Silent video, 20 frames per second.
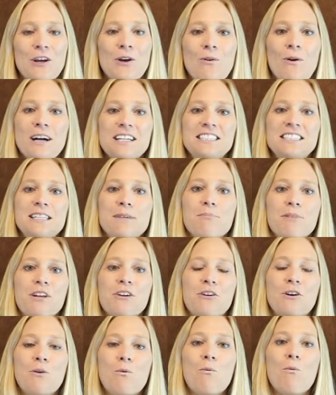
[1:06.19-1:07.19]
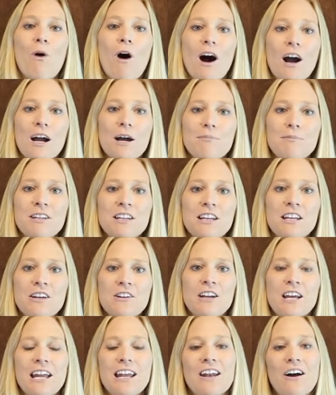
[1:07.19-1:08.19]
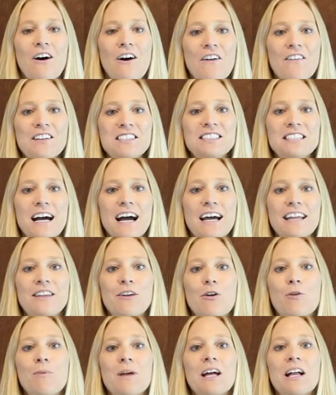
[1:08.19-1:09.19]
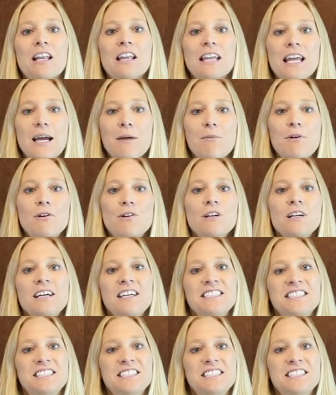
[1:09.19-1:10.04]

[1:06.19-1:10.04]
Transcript: Quite simply, you can walk up to the unit and on the side there will be a label